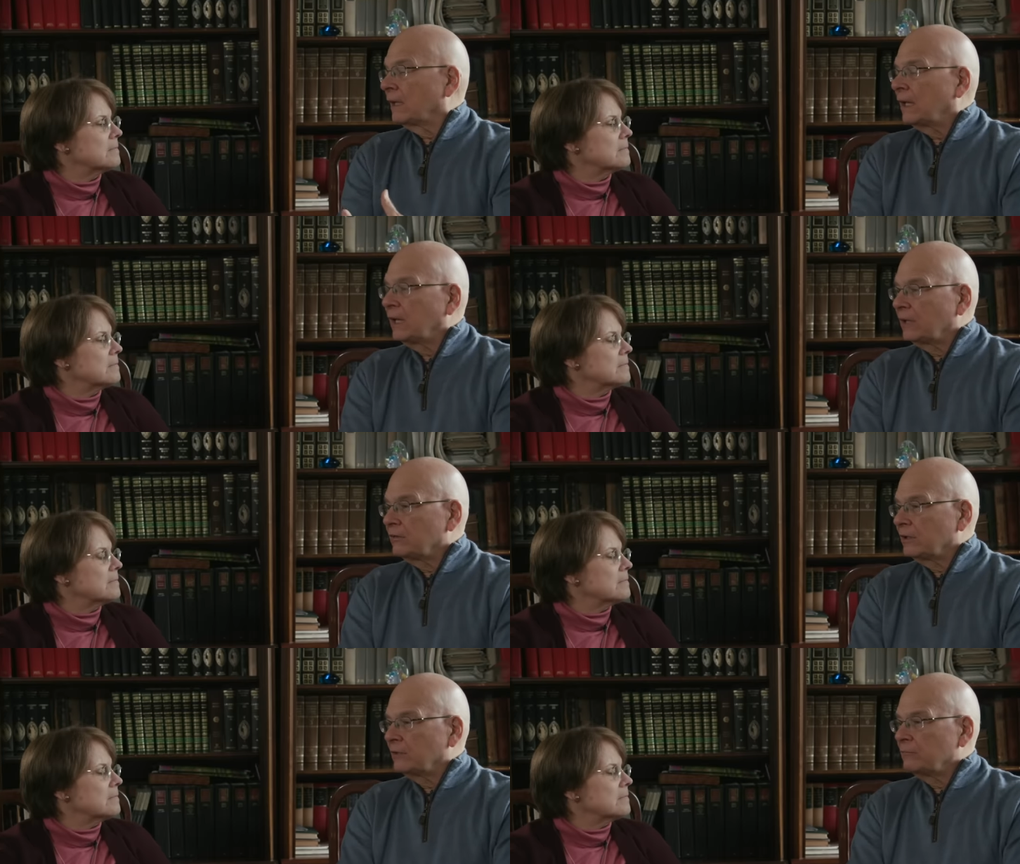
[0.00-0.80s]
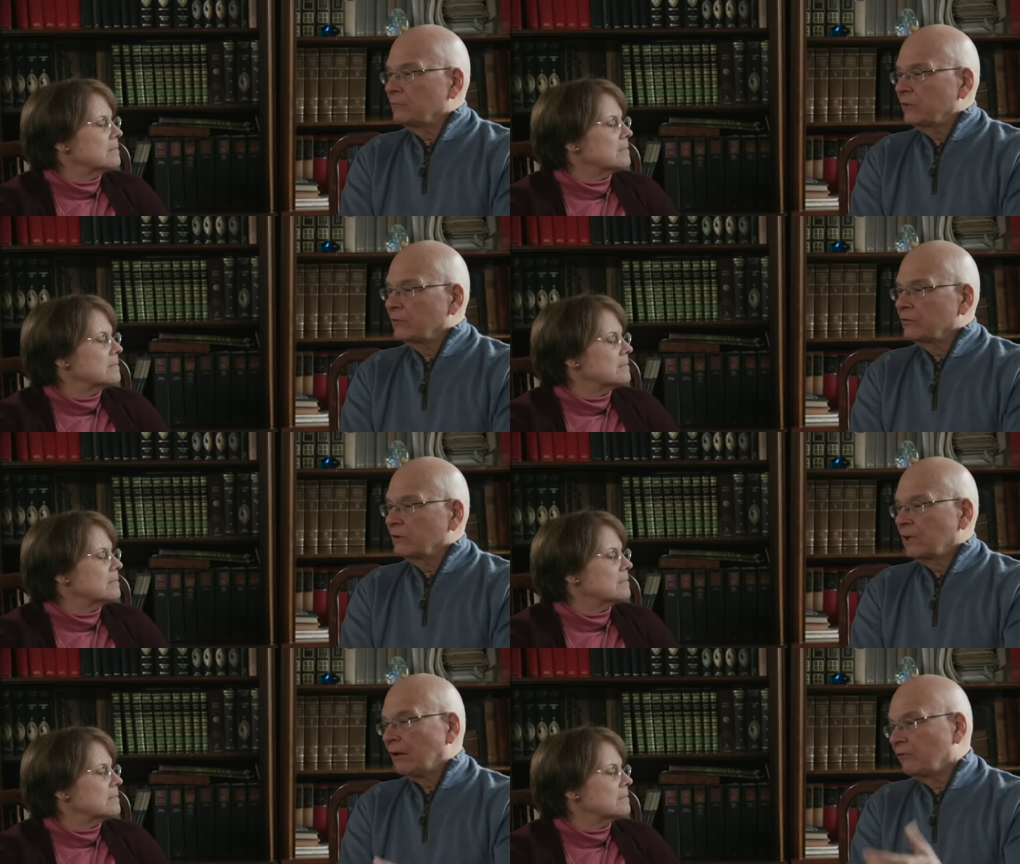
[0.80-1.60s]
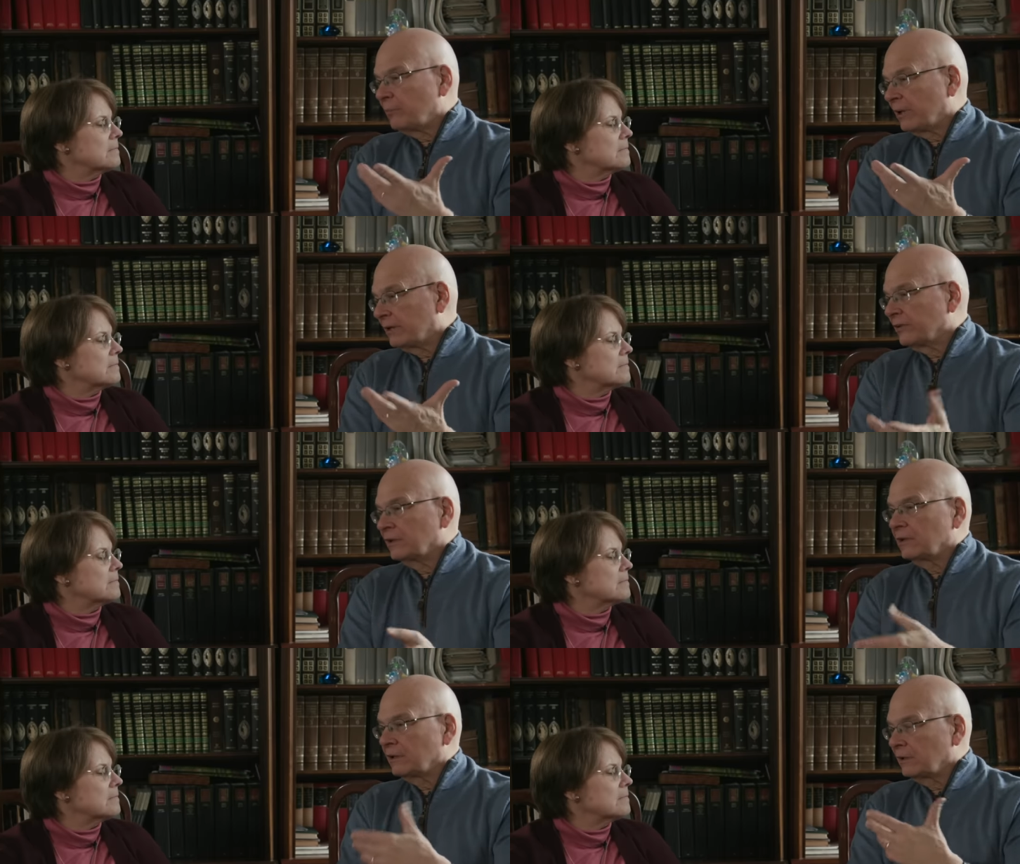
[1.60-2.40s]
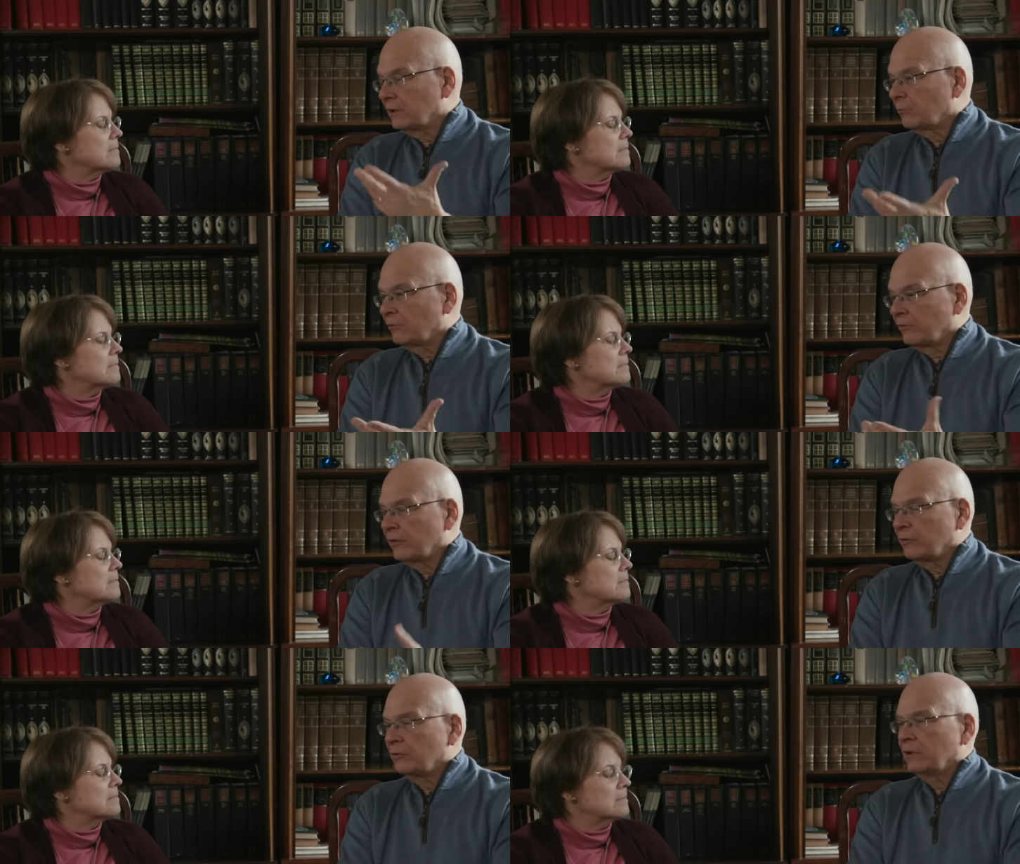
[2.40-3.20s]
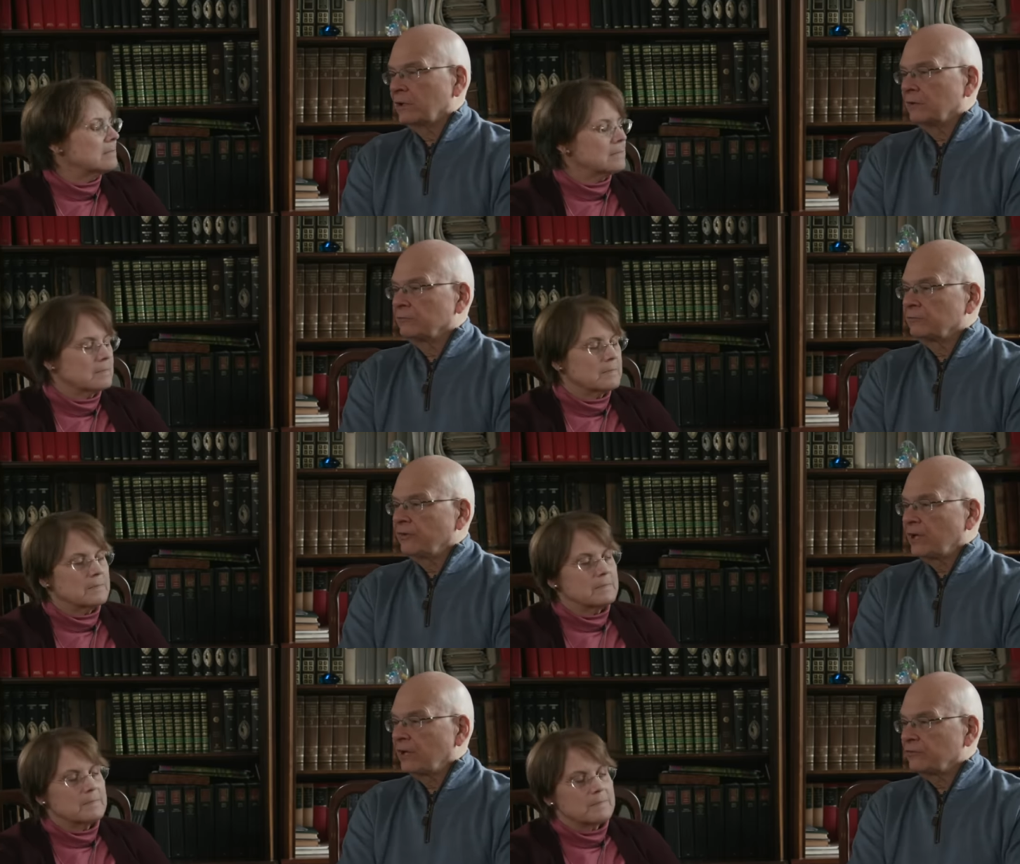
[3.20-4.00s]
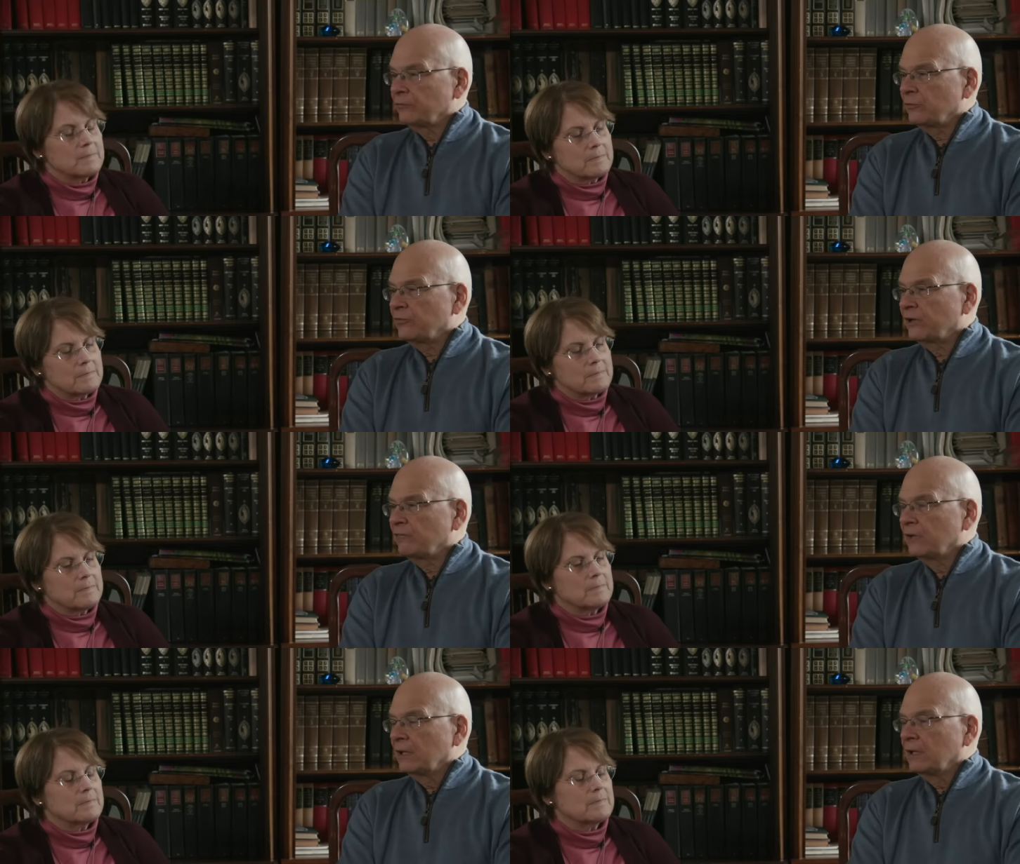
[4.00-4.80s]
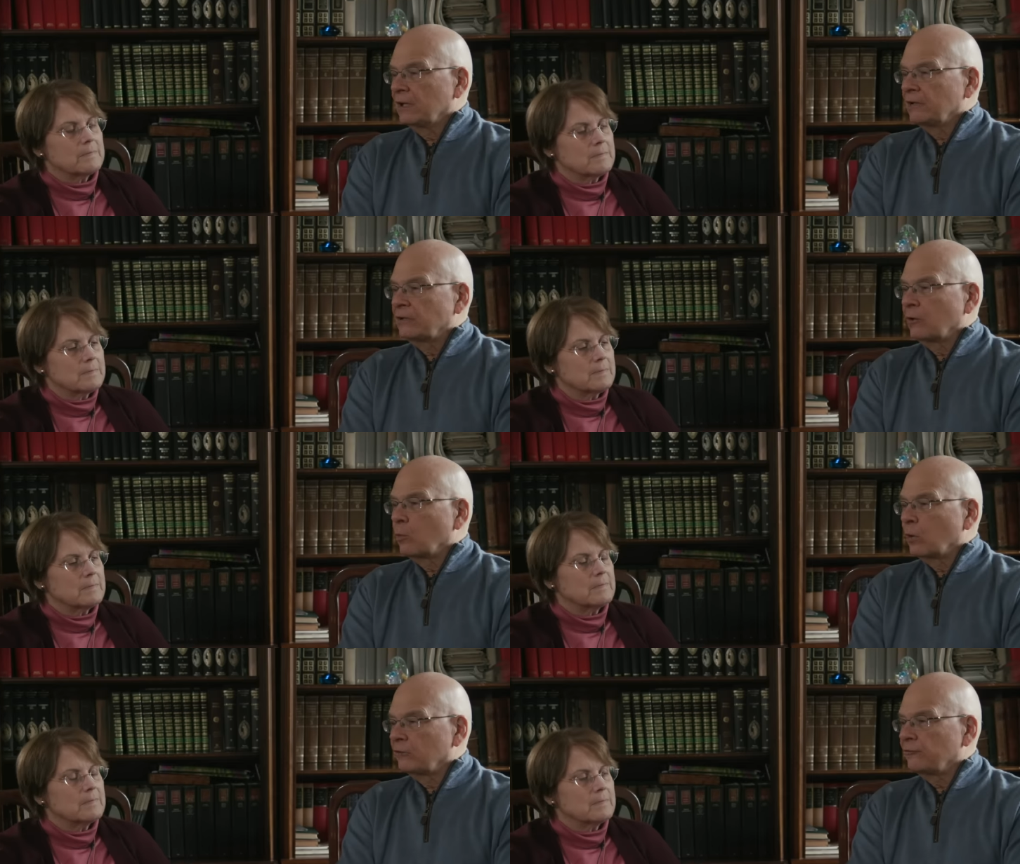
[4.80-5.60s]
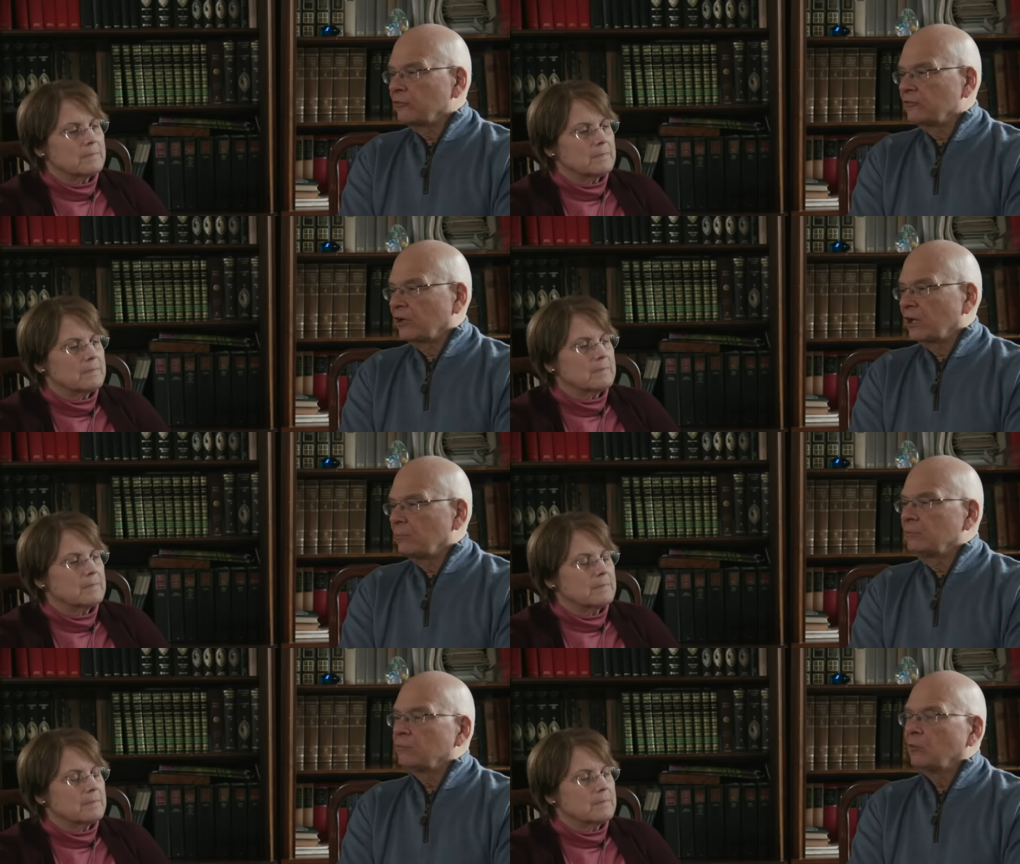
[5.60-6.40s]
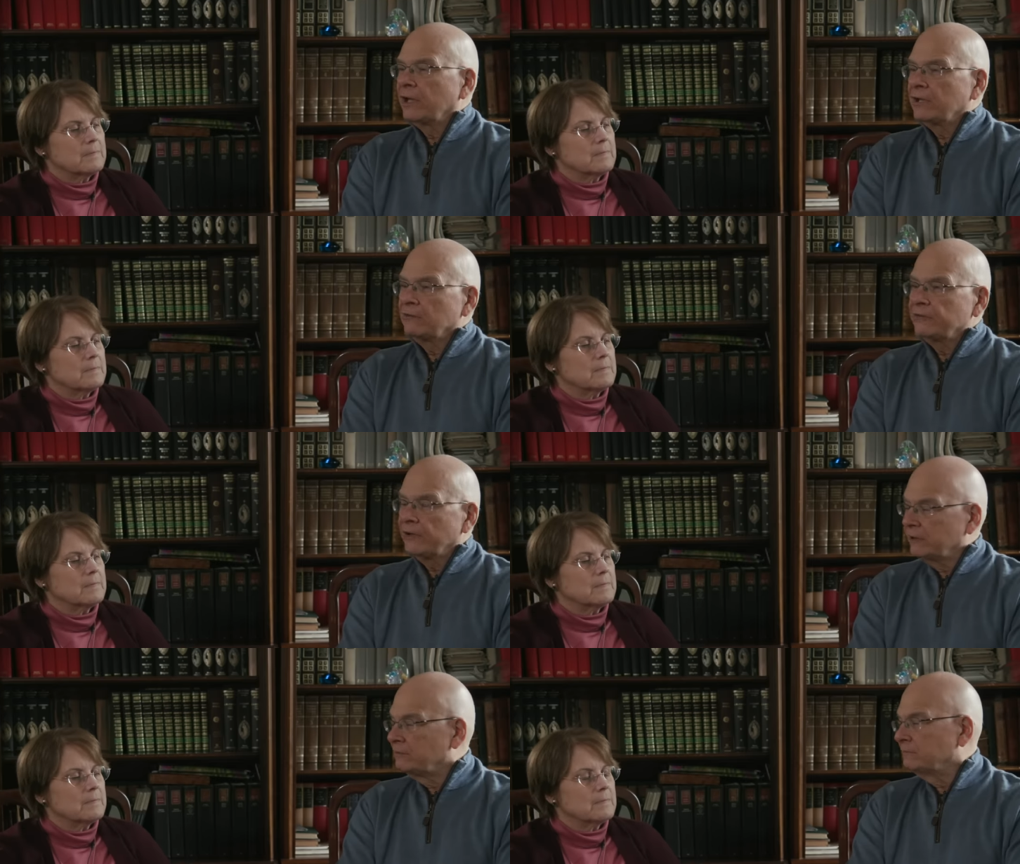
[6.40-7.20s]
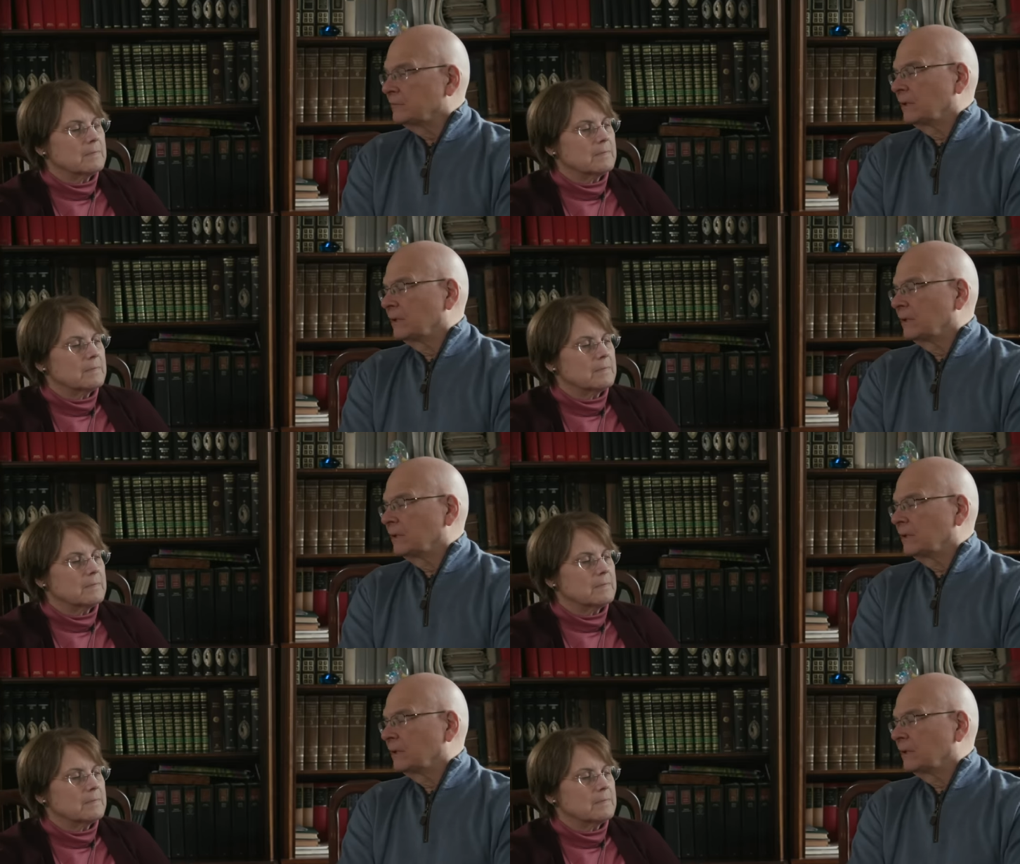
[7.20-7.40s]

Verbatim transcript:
Speaker 1: And uh, there's a, Alvin Plantinga and a number of other uh, philosophers have done a wonderful job writing very,